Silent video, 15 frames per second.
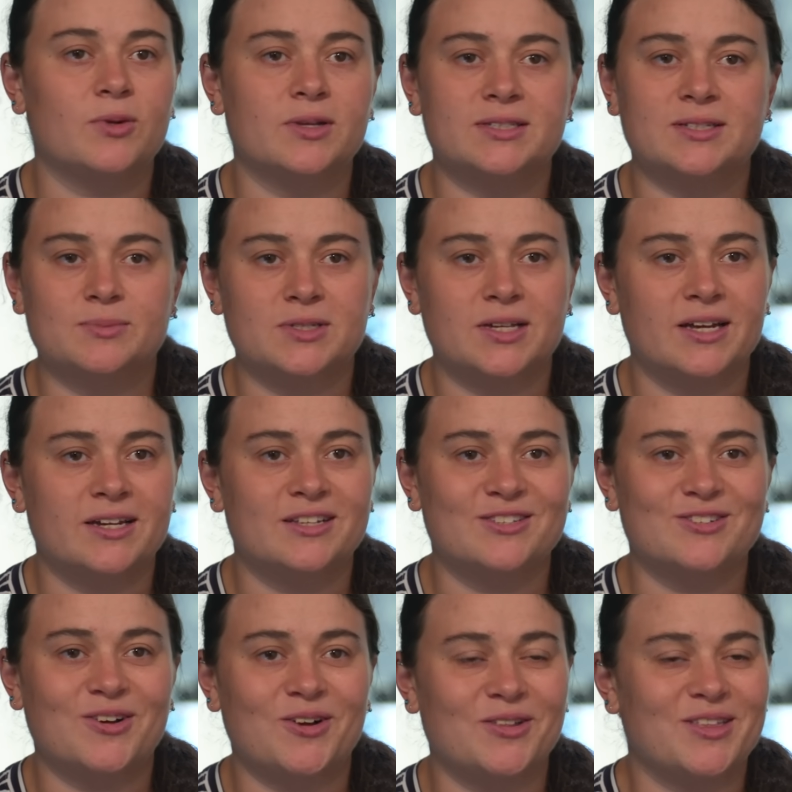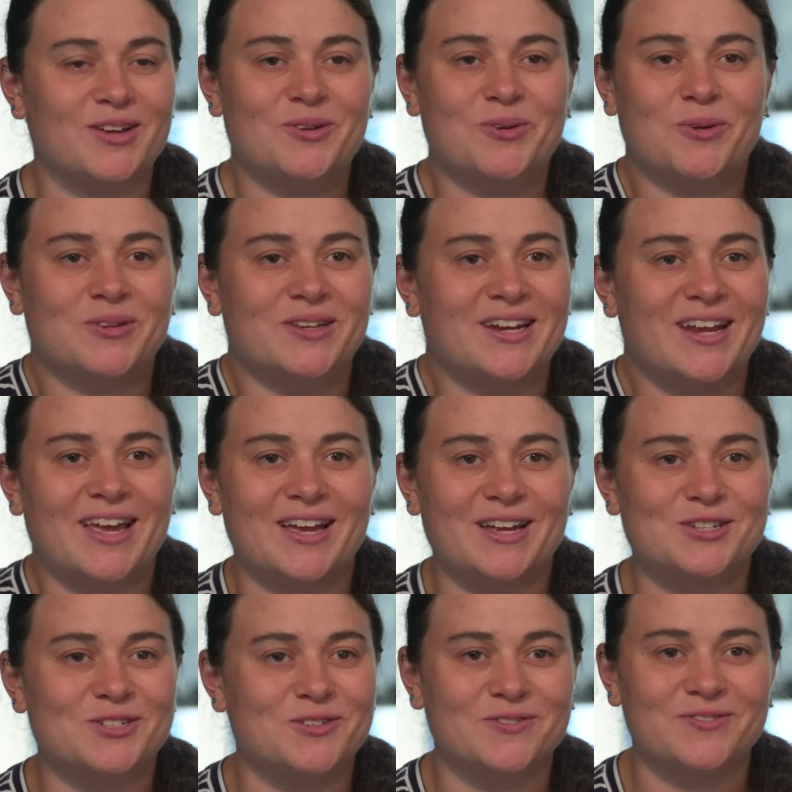what some scientists call the golden
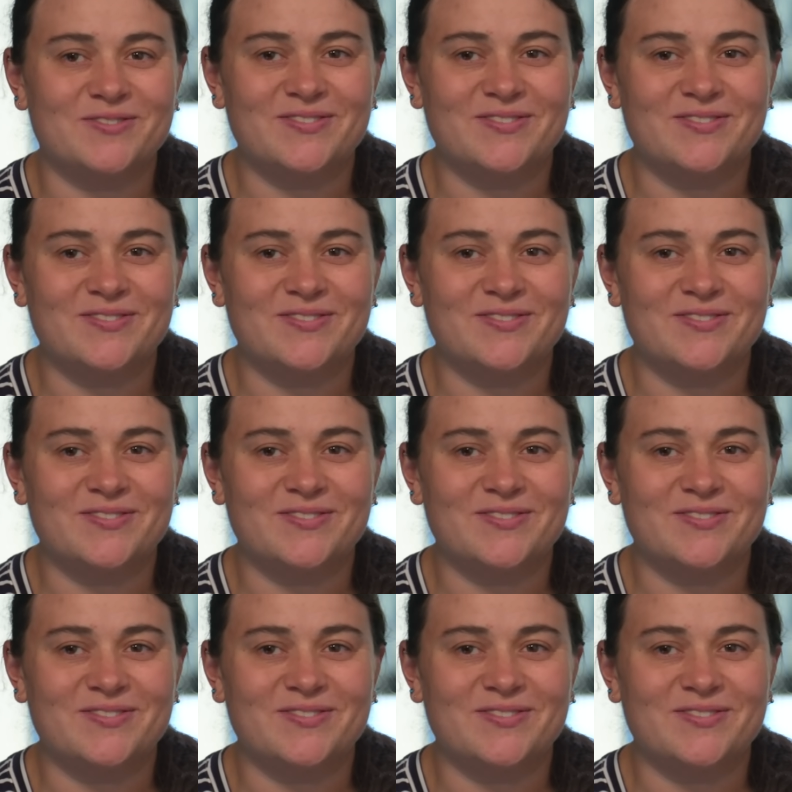age of